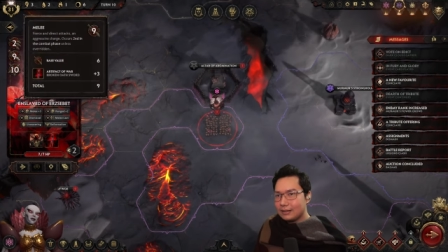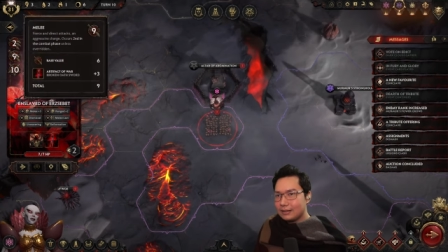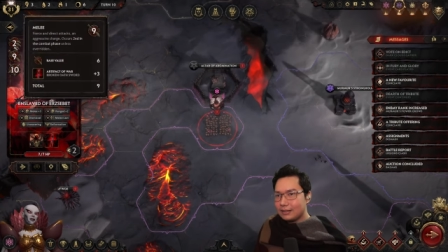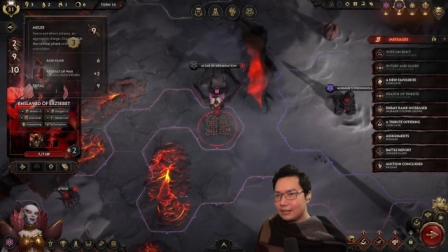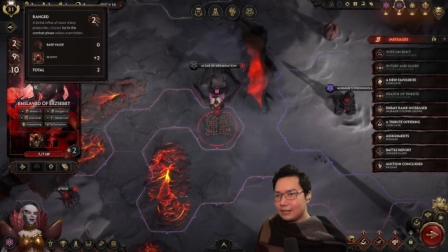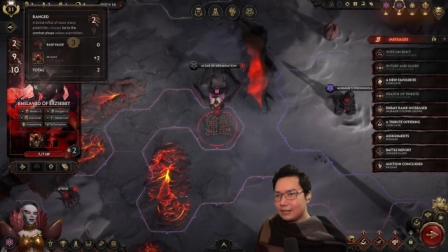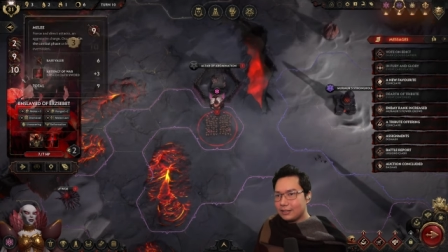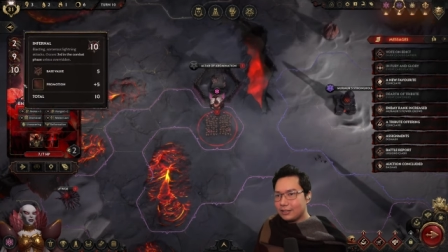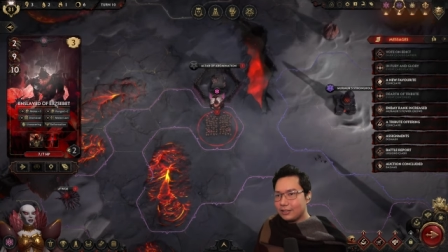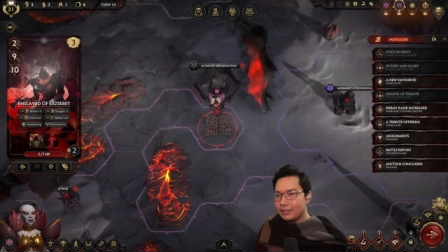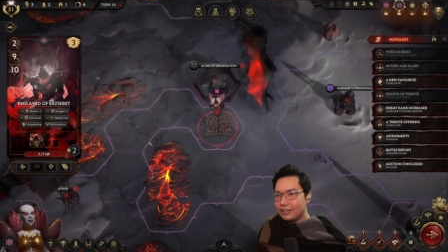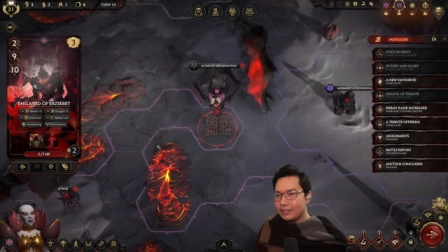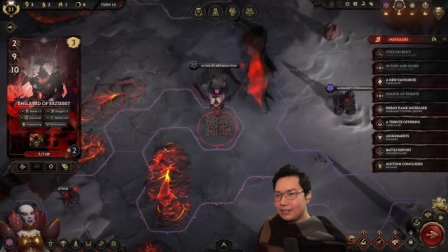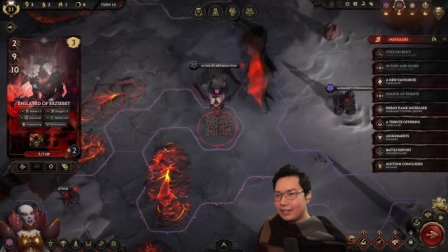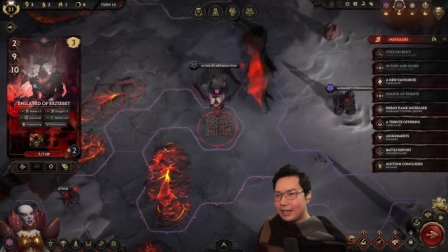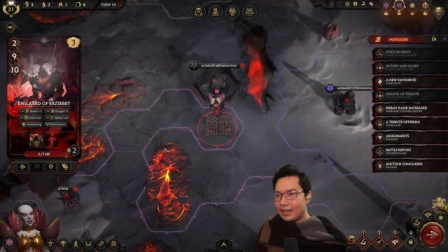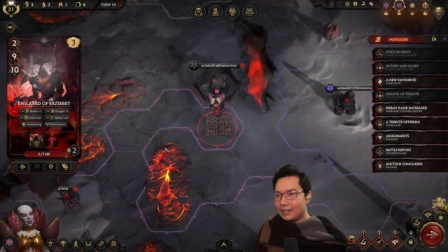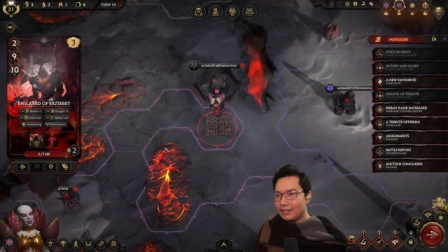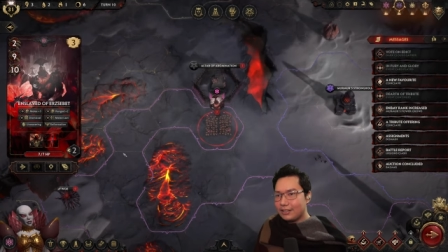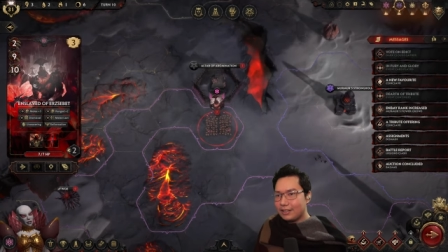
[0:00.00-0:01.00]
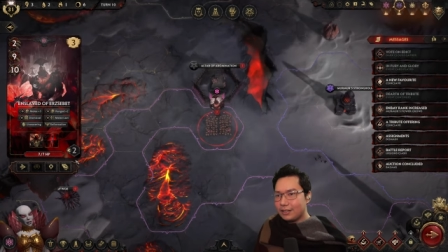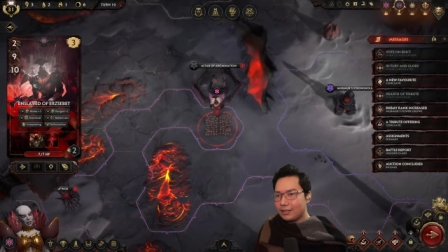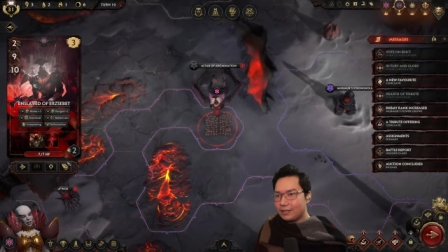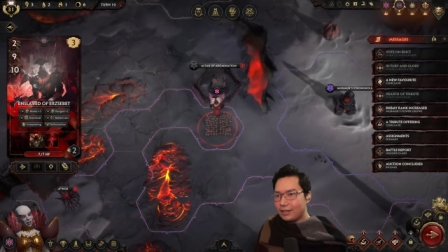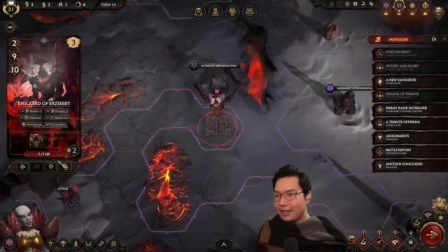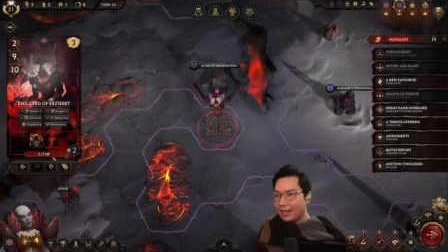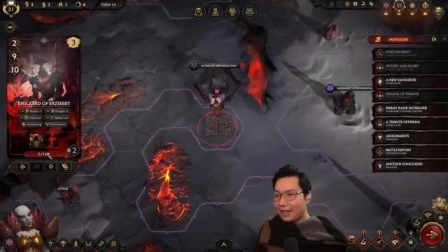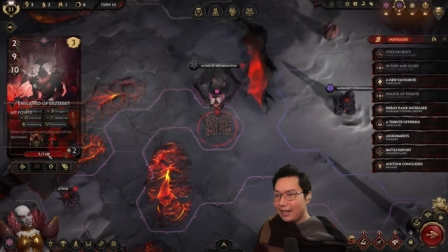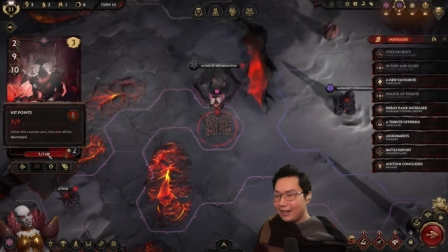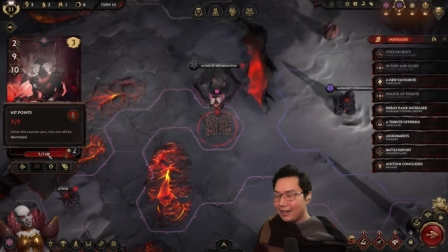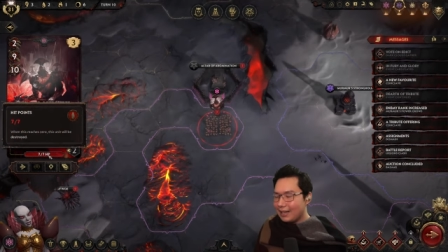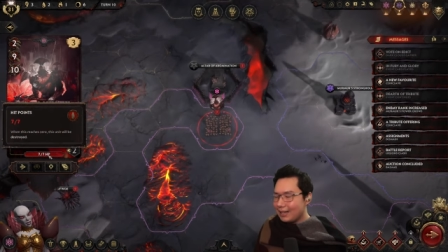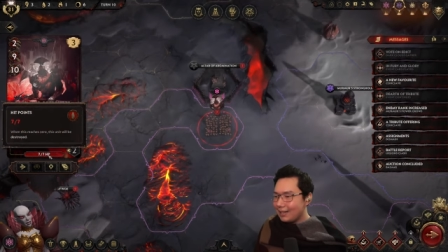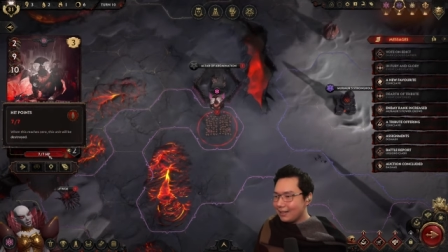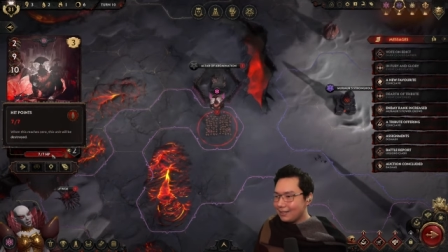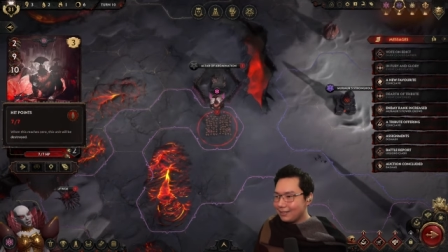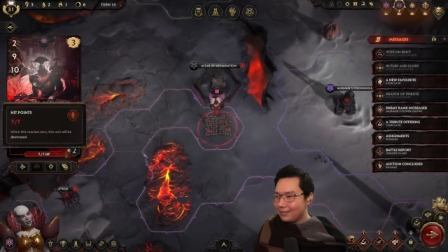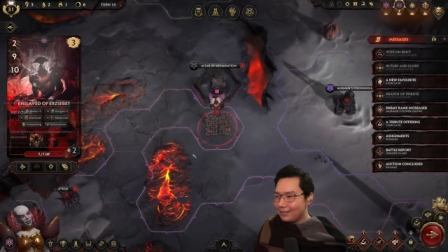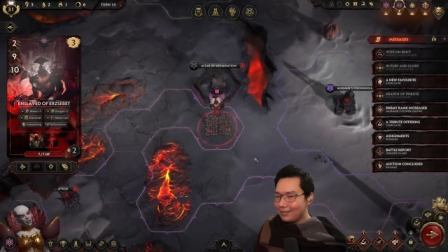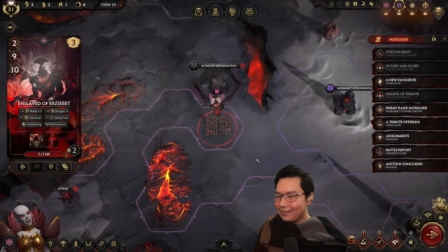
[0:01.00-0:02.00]
This is good stats though.
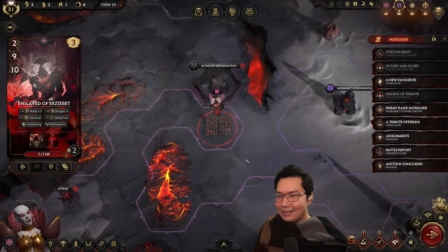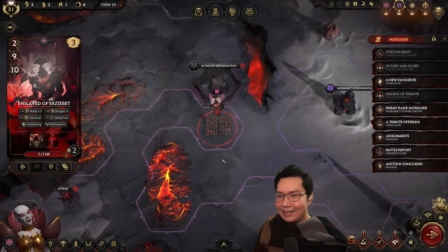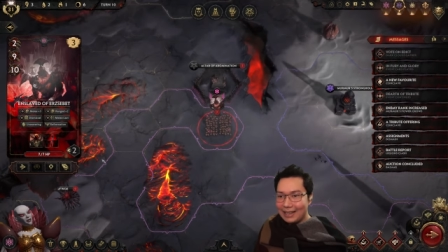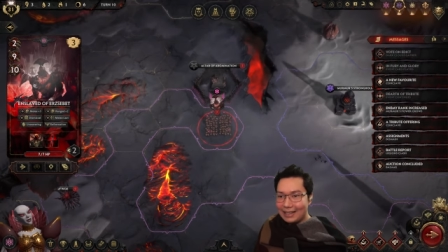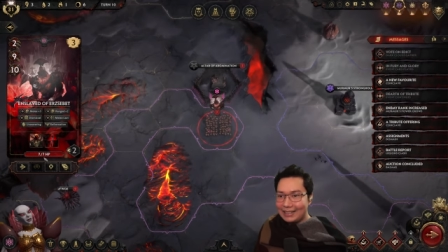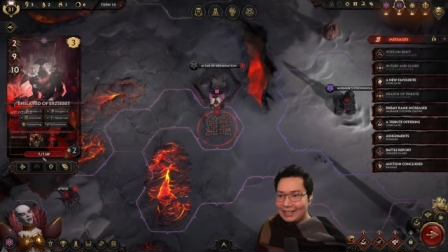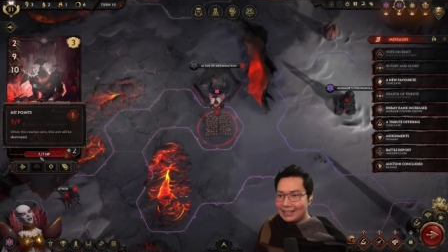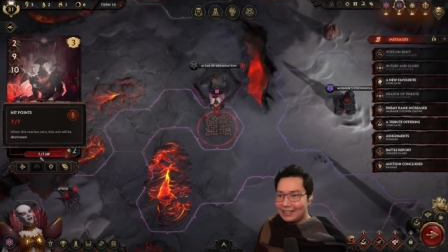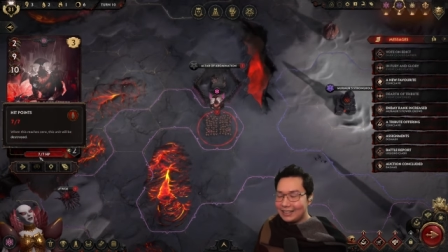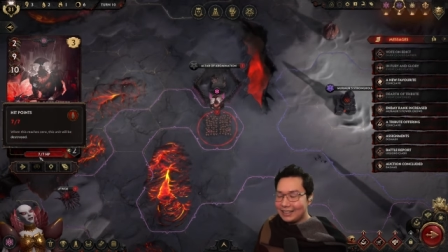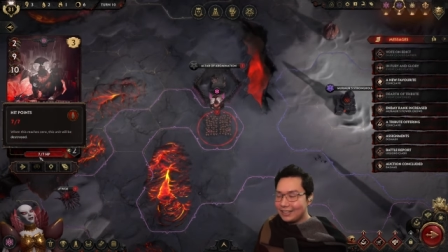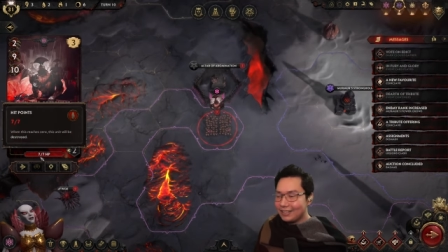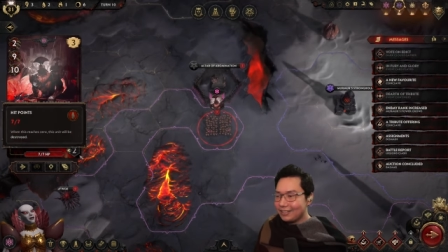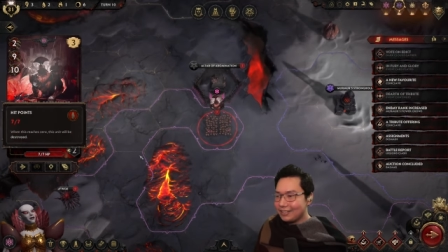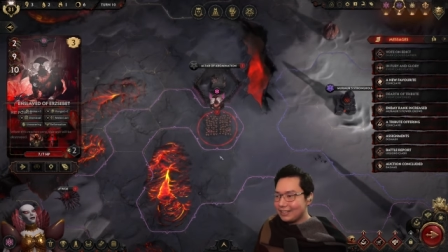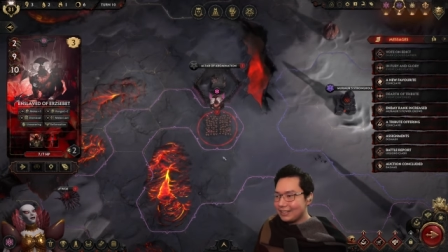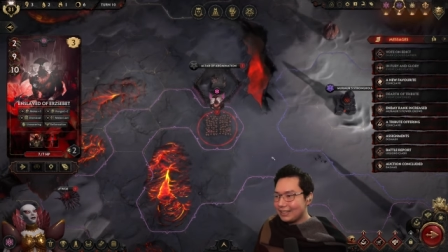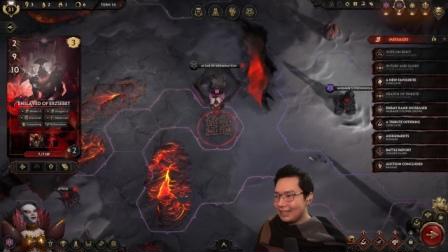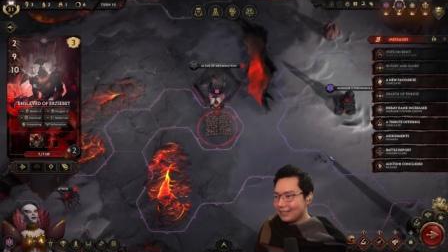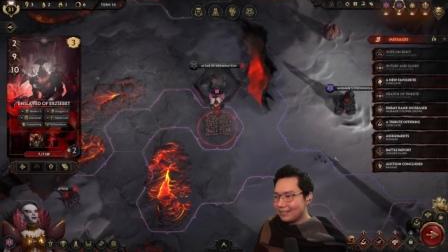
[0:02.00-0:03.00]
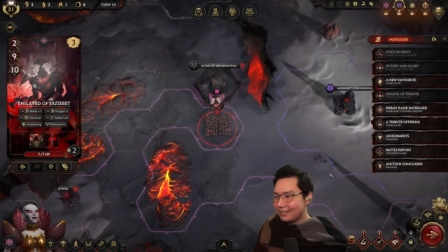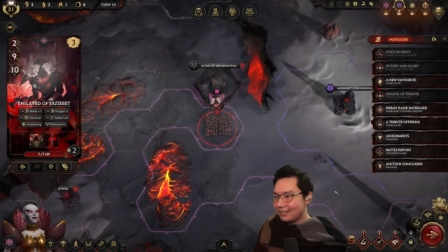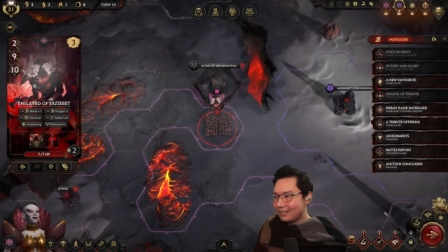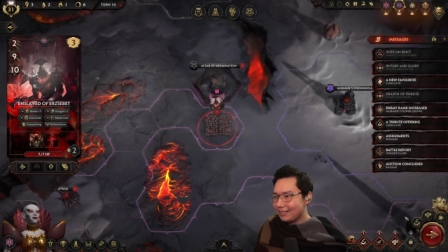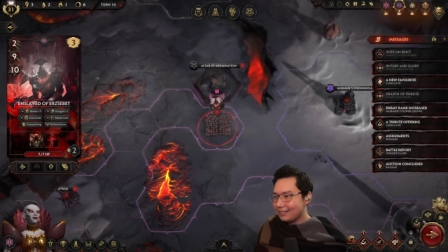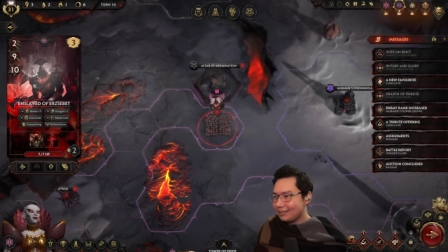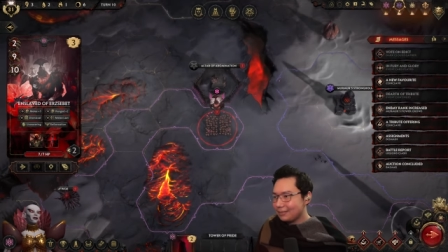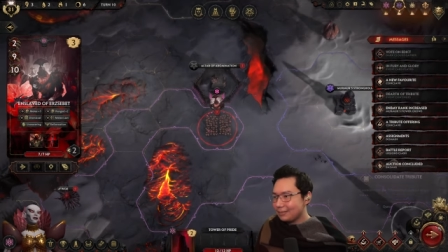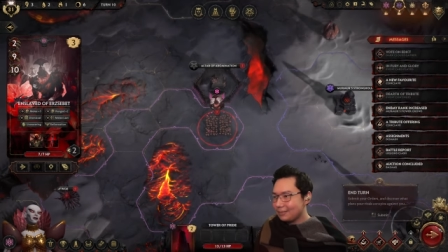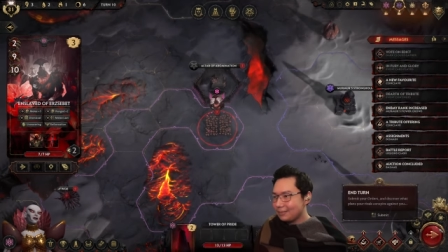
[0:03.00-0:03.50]
Health. I need to increase health.